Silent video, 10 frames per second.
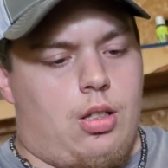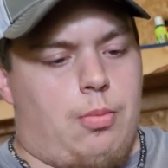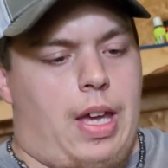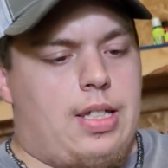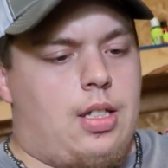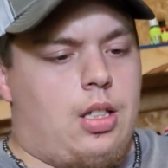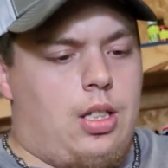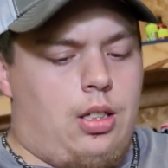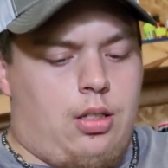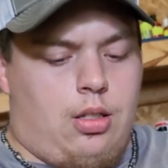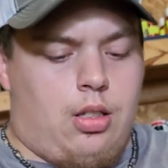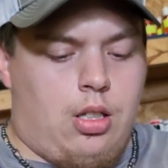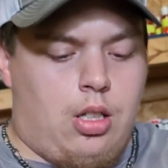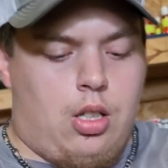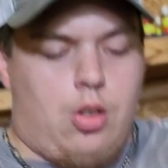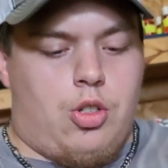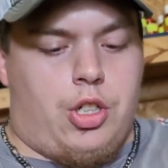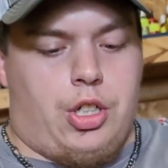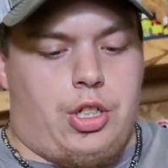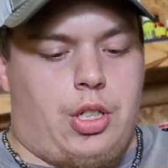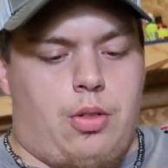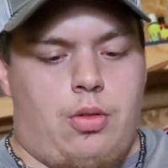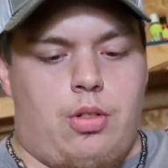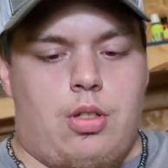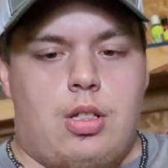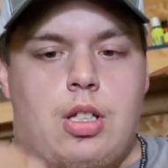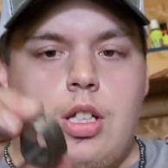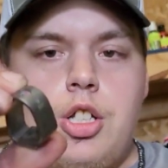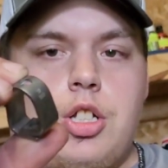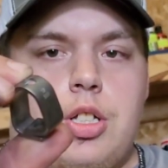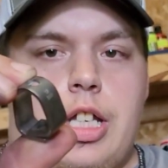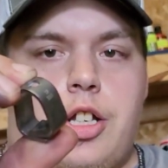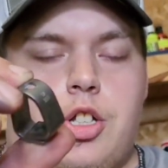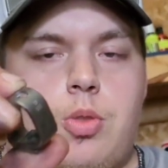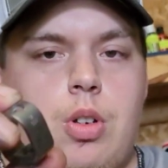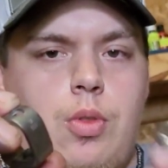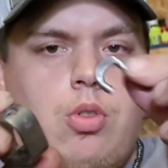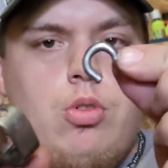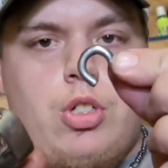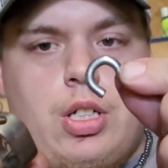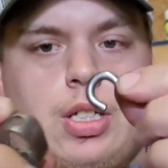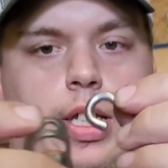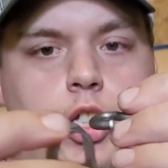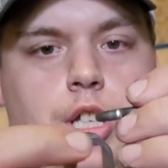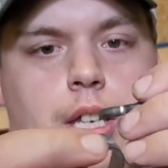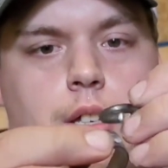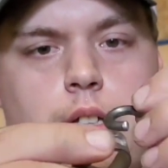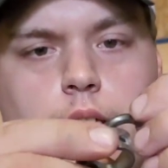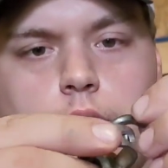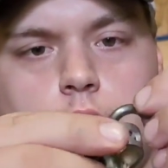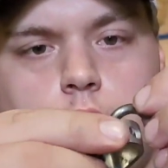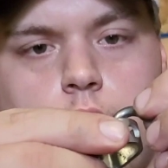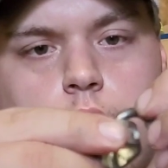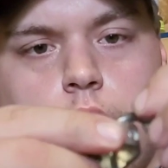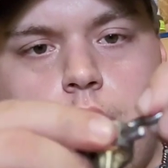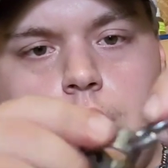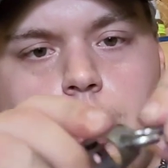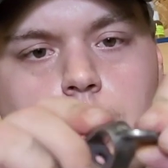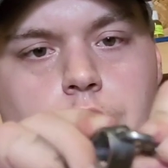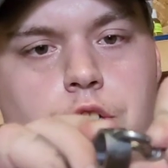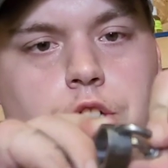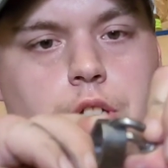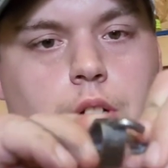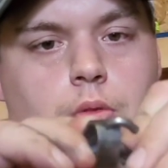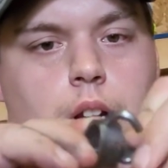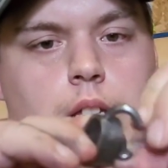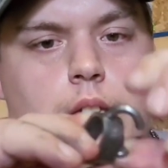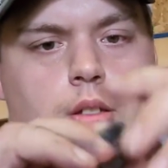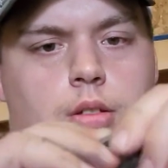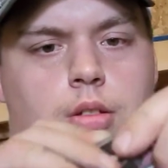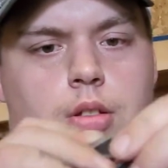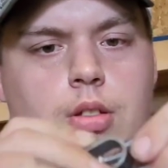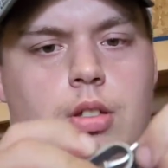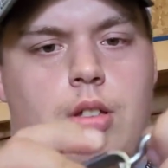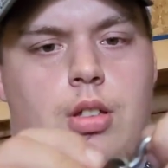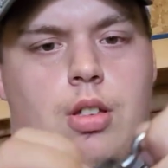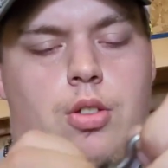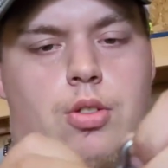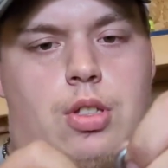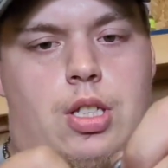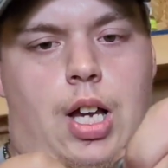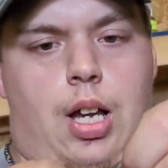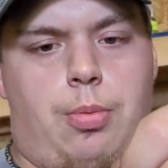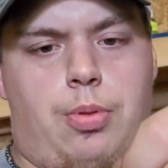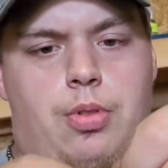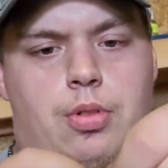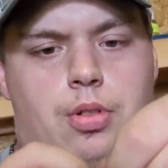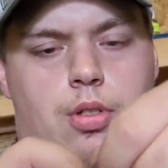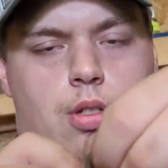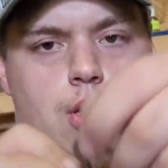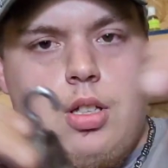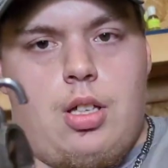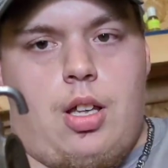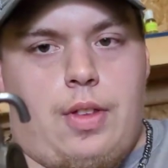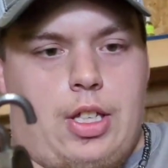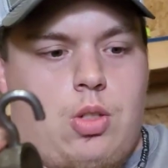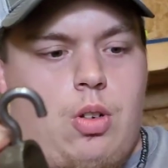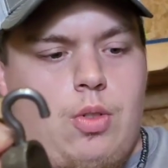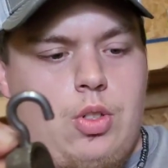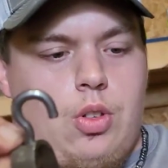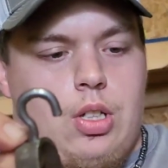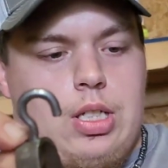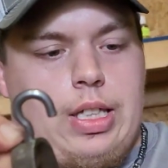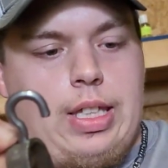basically what you're going to do, you're going to take your swivel, you're going to take a J-hook, and you're just going to run it to the top of that swivel so it looks like